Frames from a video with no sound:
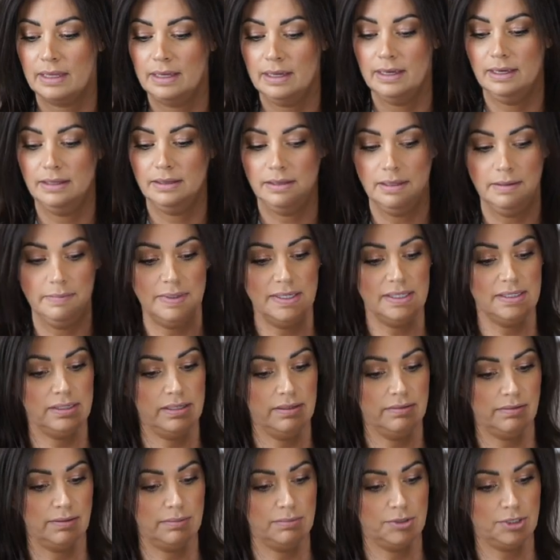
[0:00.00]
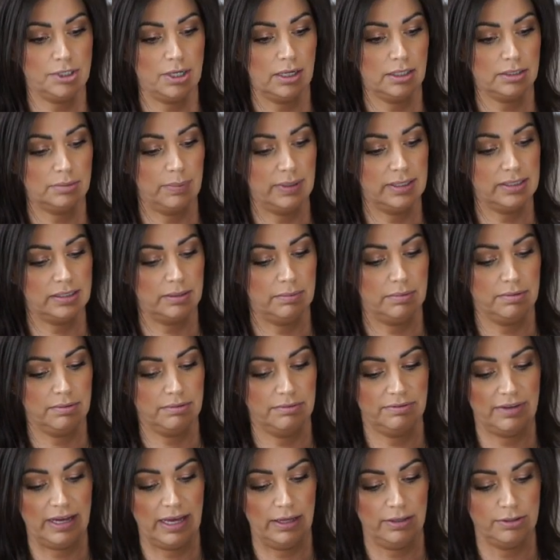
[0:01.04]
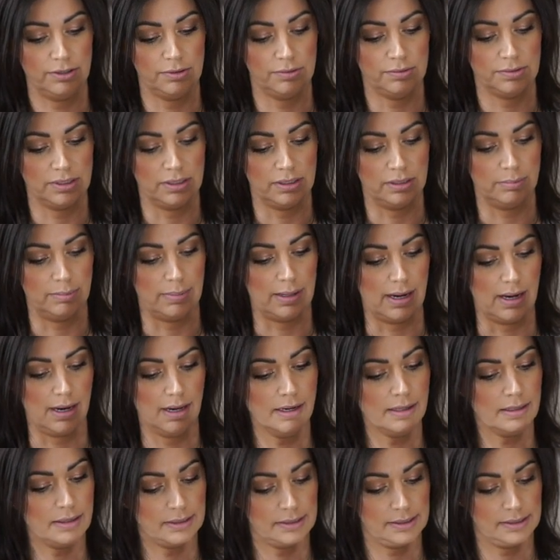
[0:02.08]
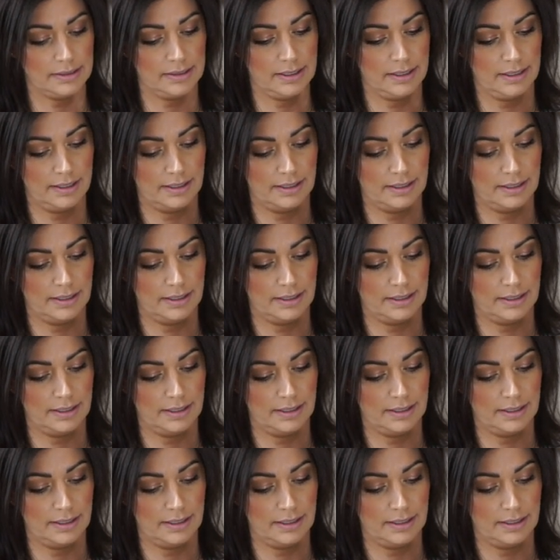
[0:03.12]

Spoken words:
And let me see if I'm shocked by some of the values in the box.